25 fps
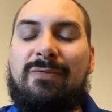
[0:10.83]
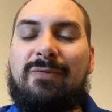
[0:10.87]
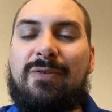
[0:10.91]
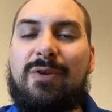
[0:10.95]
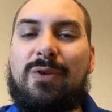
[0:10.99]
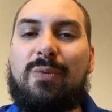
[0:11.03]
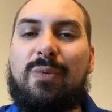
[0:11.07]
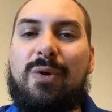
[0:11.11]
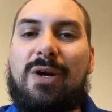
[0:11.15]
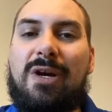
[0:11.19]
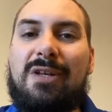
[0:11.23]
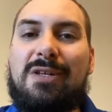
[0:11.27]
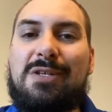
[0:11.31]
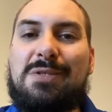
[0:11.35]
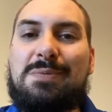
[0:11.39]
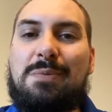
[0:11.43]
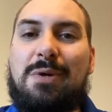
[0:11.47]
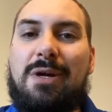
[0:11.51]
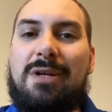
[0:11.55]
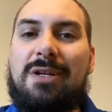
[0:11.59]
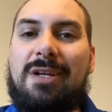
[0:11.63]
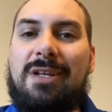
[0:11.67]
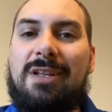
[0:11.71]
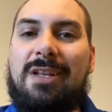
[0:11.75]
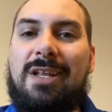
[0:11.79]
Field Wireless
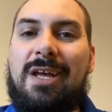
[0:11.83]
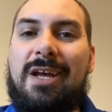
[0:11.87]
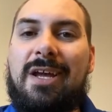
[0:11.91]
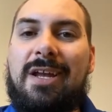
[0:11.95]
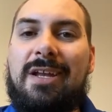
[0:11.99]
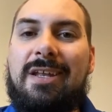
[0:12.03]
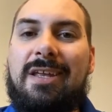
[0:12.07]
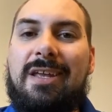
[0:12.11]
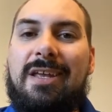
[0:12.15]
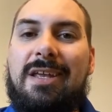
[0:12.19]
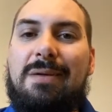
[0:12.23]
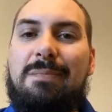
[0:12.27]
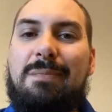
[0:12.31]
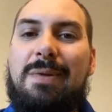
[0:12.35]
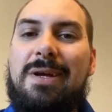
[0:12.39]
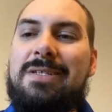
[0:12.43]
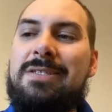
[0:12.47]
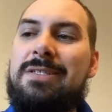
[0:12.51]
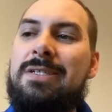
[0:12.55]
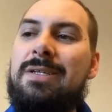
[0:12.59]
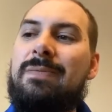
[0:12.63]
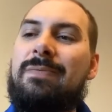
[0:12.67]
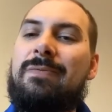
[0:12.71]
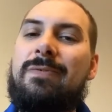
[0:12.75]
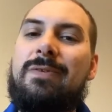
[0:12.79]
product line. My
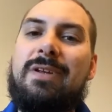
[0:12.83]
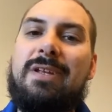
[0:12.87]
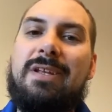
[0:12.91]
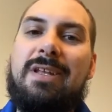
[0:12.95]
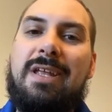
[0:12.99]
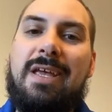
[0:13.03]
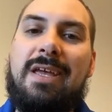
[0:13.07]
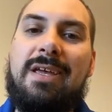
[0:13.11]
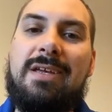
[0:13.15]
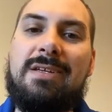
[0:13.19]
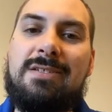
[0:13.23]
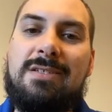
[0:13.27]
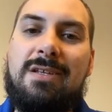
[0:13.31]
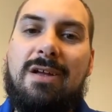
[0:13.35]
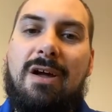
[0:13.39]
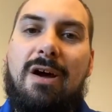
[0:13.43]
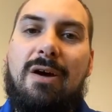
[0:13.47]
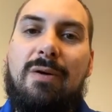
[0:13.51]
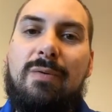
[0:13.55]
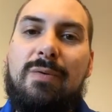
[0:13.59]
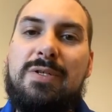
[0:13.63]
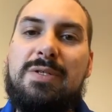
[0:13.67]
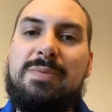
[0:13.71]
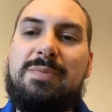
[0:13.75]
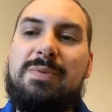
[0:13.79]
tip for today is to
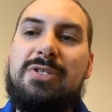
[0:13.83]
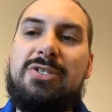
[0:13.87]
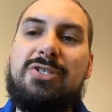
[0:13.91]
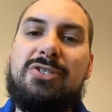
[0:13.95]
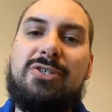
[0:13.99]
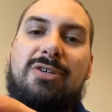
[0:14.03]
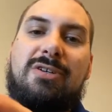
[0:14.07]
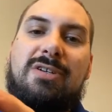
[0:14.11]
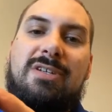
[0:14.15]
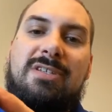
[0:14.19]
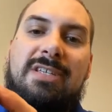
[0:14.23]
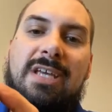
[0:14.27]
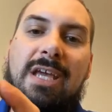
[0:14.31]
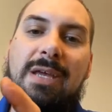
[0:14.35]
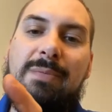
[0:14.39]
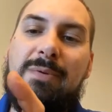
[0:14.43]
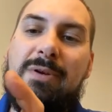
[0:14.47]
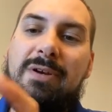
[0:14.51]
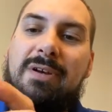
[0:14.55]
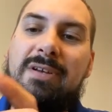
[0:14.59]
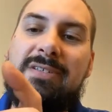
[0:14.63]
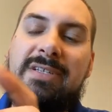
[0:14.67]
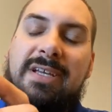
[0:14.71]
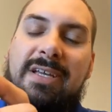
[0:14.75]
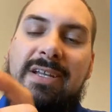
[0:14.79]
always be sure to tape
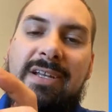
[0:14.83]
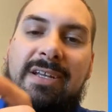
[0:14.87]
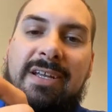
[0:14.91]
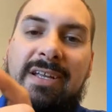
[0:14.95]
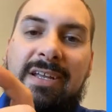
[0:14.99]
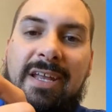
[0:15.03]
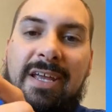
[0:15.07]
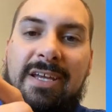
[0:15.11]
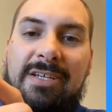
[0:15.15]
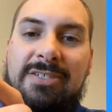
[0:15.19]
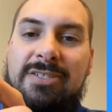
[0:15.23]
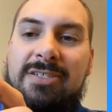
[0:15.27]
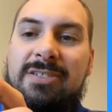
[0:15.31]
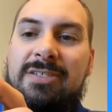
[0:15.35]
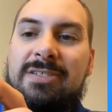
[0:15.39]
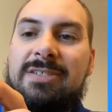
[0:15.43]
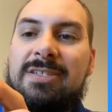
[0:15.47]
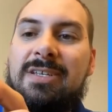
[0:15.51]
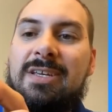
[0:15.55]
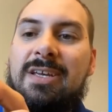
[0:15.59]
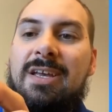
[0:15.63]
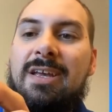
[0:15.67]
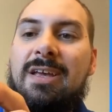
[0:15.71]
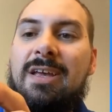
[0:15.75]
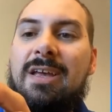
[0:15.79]
your antenna
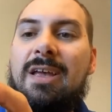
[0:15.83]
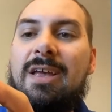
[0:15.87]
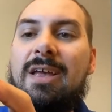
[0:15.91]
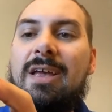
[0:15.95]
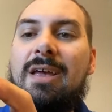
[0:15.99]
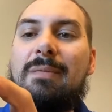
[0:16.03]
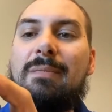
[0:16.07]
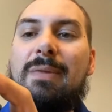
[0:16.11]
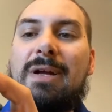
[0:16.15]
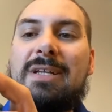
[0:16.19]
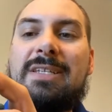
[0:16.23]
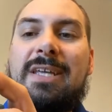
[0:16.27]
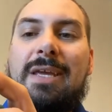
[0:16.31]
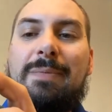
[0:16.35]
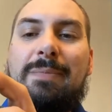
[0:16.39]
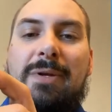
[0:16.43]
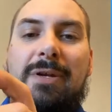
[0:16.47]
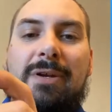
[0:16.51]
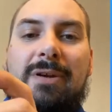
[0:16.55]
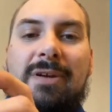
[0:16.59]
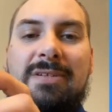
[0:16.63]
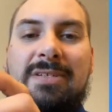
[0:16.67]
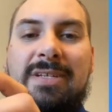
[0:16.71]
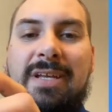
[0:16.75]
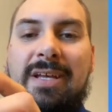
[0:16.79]
connections. By
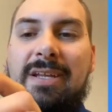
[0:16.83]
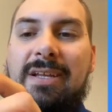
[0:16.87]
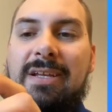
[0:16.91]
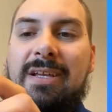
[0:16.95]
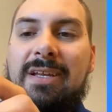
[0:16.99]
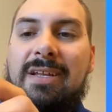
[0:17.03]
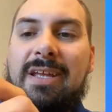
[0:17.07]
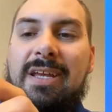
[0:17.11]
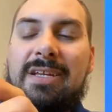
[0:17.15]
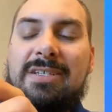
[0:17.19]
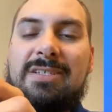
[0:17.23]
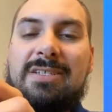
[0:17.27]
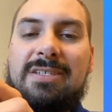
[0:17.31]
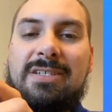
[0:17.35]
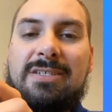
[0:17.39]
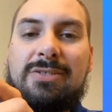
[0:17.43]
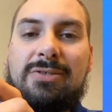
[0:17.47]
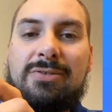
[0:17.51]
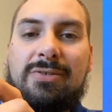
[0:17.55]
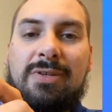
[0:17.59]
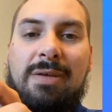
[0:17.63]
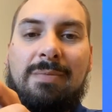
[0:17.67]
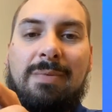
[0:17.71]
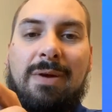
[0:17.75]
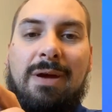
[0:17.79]
taping your antenna connections, it's
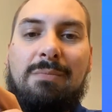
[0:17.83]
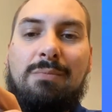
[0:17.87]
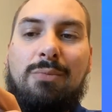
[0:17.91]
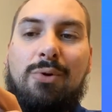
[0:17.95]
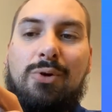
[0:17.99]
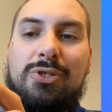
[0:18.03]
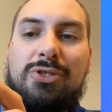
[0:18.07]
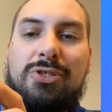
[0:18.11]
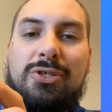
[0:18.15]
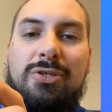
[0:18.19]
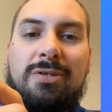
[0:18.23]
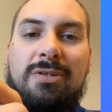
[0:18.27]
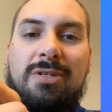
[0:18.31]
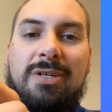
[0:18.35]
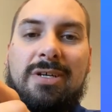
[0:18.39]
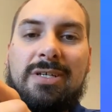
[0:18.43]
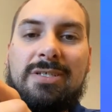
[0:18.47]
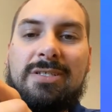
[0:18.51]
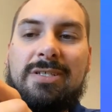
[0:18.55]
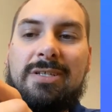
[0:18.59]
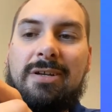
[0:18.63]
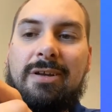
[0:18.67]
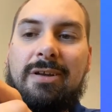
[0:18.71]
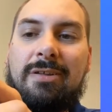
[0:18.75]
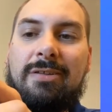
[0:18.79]
to keep out moisture,
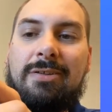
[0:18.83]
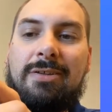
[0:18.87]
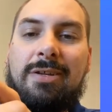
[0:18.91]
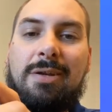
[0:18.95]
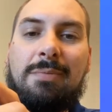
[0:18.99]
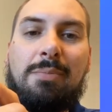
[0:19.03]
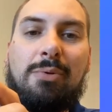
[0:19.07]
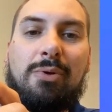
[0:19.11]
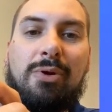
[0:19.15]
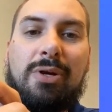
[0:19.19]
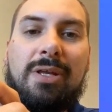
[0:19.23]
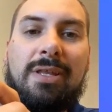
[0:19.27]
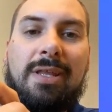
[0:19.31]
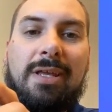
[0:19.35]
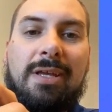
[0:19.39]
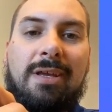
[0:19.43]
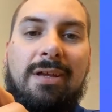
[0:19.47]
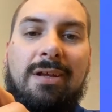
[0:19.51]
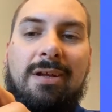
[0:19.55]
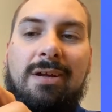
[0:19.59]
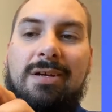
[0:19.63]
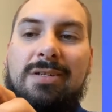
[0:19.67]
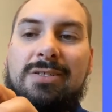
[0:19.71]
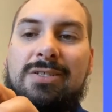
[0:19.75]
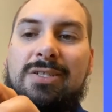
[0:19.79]
dust, and other debris that
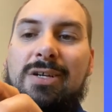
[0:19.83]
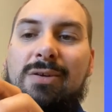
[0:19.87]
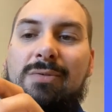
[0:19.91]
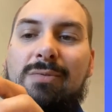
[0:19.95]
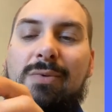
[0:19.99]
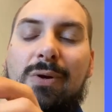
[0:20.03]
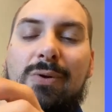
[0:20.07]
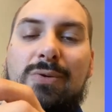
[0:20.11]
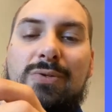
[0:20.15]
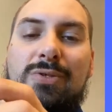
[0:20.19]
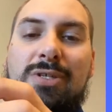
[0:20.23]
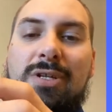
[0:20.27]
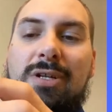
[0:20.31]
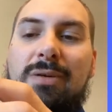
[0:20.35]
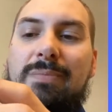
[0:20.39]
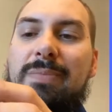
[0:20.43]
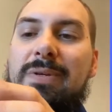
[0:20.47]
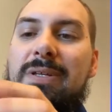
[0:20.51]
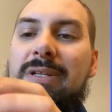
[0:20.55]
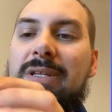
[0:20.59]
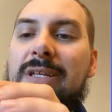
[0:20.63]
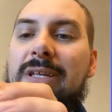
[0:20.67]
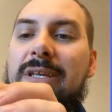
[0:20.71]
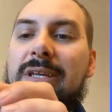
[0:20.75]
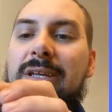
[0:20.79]
can cause corrosion up
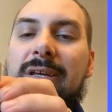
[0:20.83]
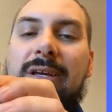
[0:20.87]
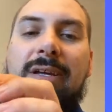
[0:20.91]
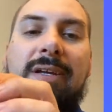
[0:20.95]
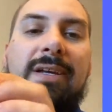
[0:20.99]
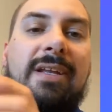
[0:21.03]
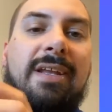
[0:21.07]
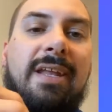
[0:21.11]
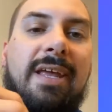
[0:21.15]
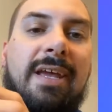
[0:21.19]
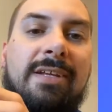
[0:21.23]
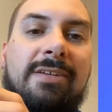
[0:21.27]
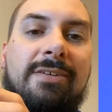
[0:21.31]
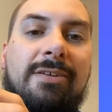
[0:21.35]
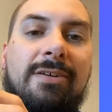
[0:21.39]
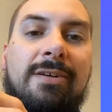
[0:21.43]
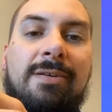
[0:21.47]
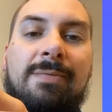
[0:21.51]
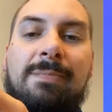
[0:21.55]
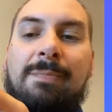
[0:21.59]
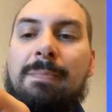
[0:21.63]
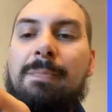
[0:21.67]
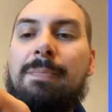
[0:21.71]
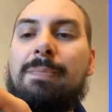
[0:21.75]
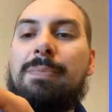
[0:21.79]
in the connector.